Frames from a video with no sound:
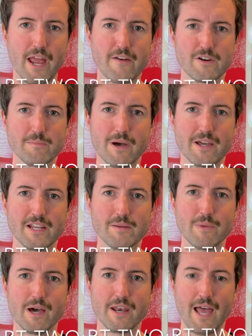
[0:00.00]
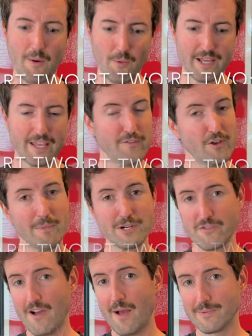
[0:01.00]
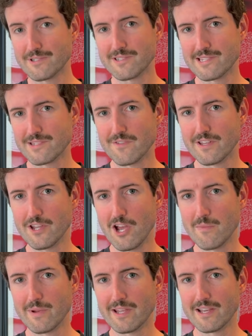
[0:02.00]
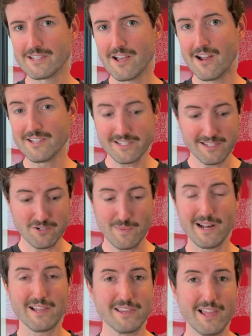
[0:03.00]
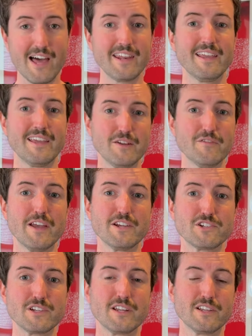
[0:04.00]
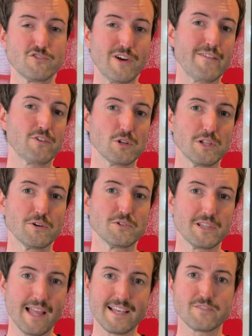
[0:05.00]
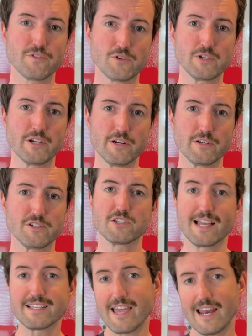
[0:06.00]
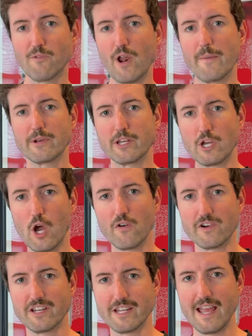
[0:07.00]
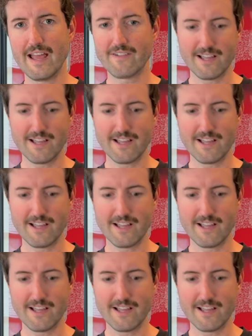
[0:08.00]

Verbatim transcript: to everybody, but I wanna give you a bunch of options in this video because honestly, there's been a lot of innovation in travel clothes the last few years. That's kind of what I'm gonna go over today.